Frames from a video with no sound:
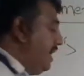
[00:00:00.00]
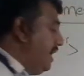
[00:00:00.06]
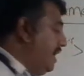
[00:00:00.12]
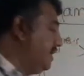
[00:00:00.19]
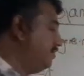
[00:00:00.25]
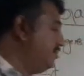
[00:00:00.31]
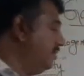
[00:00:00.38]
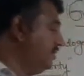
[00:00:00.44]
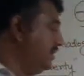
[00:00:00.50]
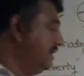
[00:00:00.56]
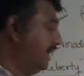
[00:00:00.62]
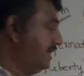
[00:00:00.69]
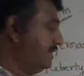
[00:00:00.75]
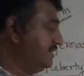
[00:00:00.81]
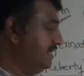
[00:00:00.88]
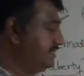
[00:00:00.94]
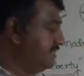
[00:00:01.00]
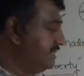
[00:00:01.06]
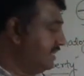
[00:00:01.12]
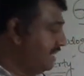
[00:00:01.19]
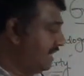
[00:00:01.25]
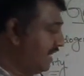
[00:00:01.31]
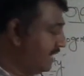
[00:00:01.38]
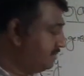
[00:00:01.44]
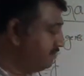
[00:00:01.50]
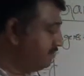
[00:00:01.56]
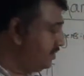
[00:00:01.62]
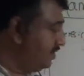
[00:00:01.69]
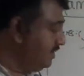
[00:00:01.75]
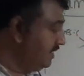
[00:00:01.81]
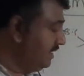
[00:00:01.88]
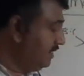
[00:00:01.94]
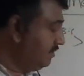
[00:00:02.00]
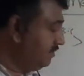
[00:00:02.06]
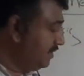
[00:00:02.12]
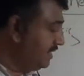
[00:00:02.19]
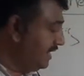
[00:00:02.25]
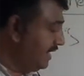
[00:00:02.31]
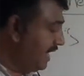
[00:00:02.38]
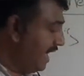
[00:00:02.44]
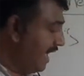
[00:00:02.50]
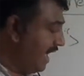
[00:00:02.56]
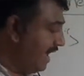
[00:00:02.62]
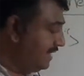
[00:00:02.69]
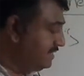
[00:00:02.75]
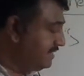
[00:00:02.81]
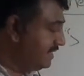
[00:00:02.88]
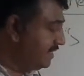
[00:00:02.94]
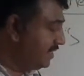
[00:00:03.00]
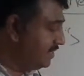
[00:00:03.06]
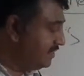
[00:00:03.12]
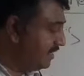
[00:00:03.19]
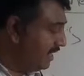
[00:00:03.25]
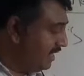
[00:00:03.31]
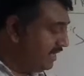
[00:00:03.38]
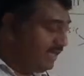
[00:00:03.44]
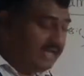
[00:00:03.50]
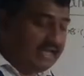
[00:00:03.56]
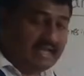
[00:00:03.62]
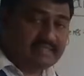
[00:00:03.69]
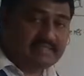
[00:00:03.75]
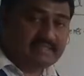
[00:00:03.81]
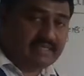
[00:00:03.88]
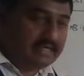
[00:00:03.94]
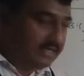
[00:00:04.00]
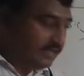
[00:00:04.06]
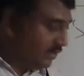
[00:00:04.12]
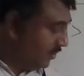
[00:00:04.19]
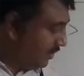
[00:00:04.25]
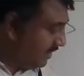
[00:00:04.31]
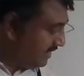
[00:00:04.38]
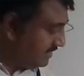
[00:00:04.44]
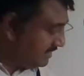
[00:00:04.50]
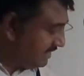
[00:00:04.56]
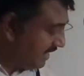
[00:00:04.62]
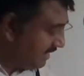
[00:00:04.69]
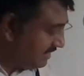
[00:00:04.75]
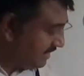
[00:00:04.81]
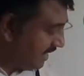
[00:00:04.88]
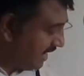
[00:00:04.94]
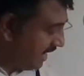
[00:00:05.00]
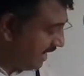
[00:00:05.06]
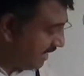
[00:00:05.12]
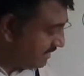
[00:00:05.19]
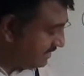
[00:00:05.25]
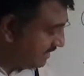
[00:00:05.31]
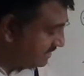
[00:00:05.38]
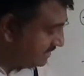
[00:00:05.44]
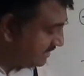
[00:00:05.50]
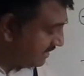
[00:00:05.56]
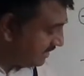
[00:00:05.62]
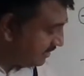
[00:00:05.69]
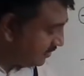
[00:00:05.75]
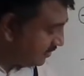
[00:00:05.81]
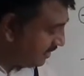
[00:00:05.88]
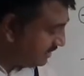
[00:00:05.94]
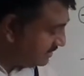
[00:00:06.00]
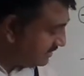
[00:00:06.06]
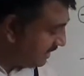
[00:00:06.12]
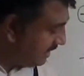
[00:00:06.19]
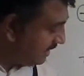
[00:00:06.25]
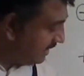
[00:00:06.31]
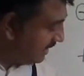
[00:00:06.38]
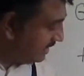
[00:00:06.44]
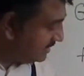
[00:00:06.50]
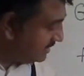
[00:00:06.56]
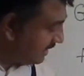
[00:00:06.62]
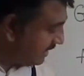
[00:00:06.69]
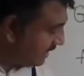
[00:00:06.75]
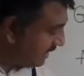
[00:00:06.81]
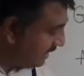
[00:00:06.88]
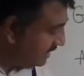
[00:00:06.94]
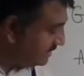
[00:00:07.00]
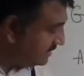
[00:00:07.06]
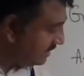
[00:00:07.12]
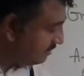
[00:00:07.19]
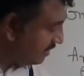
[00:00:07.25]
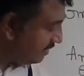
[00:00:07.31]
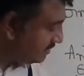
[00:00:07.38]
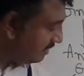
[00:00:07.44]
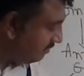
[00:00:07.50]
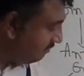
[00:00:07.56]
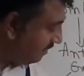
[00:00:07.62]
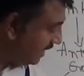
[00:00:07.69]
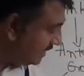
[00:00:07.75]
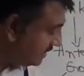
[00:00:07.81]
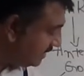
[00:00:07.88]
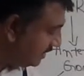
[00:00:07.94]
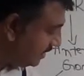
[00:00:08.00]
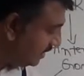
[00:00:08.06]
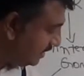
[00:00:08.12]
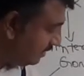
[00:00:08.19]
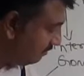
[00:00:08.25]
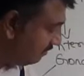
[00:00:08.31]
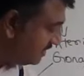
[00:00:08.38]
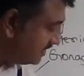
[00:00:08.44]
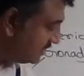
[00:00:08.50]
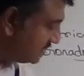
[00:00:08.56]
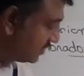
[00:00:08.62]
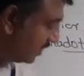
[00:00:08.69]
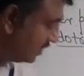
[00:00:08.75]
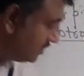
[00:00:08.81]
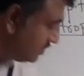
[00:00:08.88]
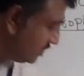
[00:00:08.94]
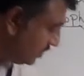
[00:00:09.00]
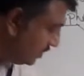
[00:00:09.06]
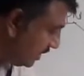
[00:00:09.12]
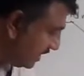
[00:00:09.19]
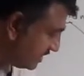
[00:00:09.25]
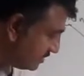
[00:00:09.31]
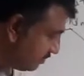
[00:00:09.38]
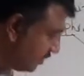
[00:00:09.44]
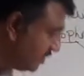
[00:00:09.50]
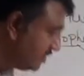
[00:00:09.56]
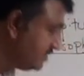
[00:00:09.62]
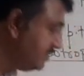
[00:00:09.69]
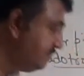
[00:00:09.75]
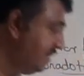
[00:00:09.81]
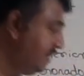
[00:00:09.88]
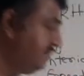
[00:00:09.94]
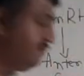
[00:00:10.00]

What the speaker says: hormone, and this hormone acted on the Sertoli cells, and these Sertoli cells secrete some of the factor which is also responsible